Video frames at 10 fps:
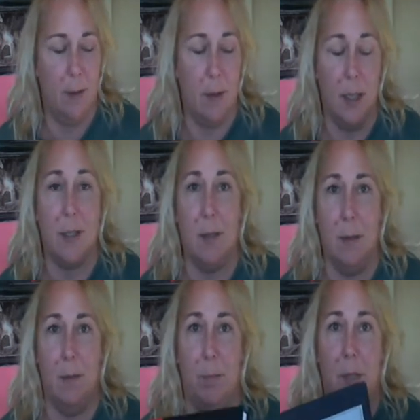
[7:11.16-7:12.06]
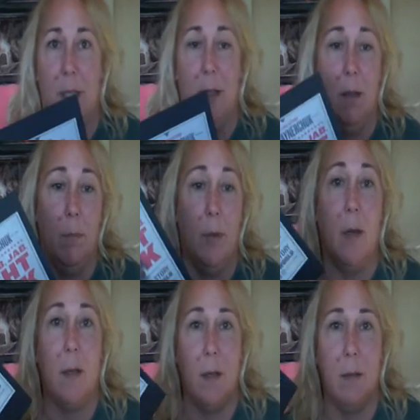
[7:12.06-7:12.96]
this particular
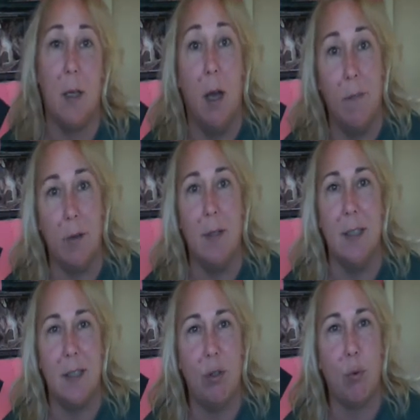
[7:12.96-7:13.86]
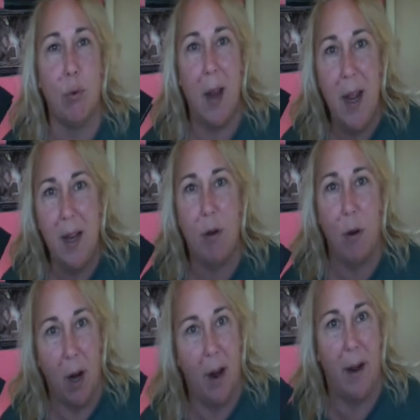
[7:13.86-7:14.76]
book, the cover is cray
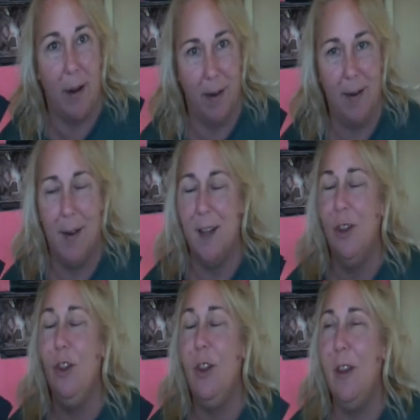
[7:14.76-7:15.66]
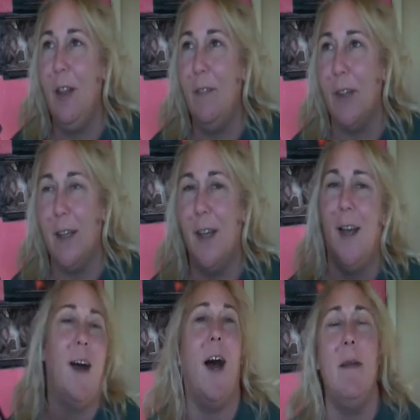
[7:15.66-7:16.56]
cray. Love it.
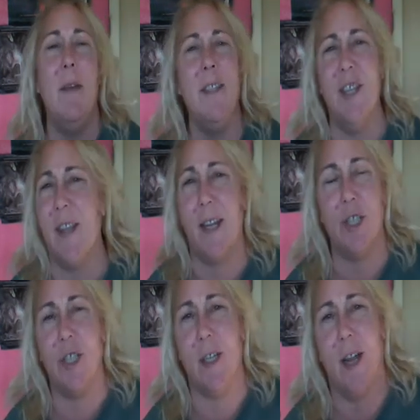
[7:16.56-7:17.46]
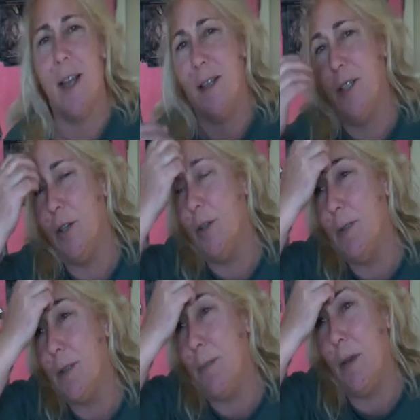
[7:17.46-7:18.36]
I'm into that shit. I, you know, there
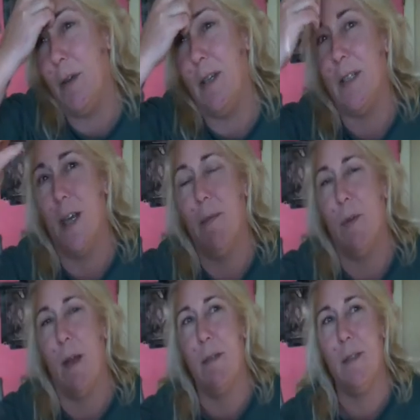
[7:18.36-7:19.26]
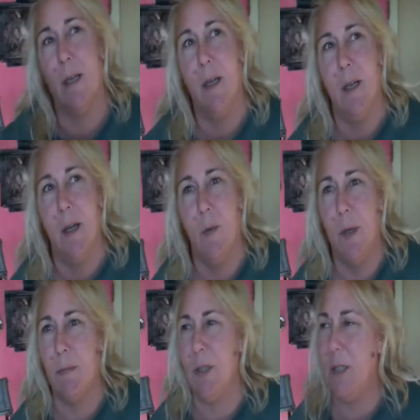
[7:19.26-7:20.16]
was a period of time when I was, when
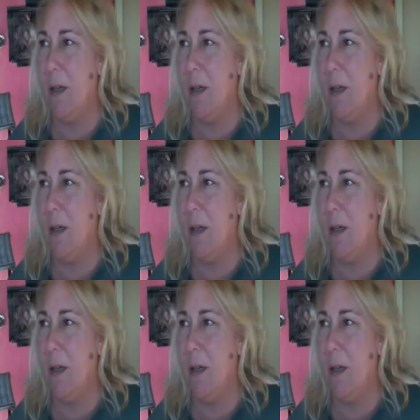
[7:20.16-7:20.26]
I was